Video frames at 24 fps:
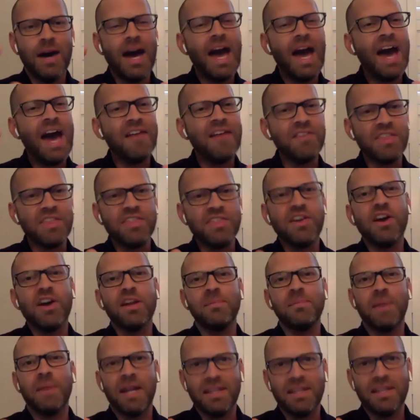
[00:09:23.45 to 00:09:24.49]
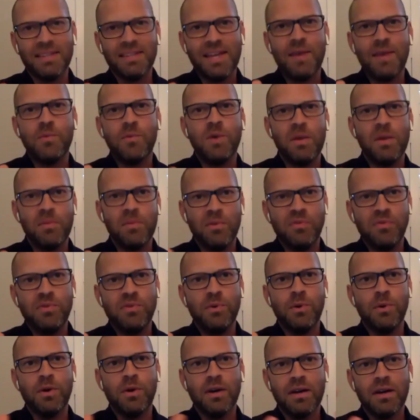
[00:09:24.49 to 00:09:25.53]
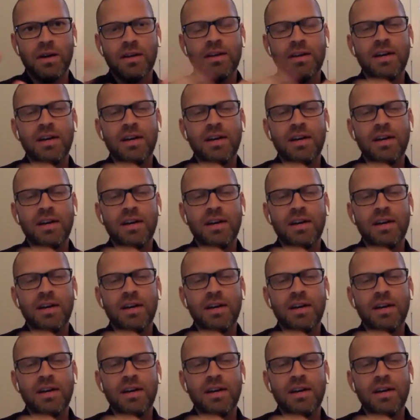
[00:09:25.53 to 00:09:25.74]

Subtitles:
I haven't thought about it that way before.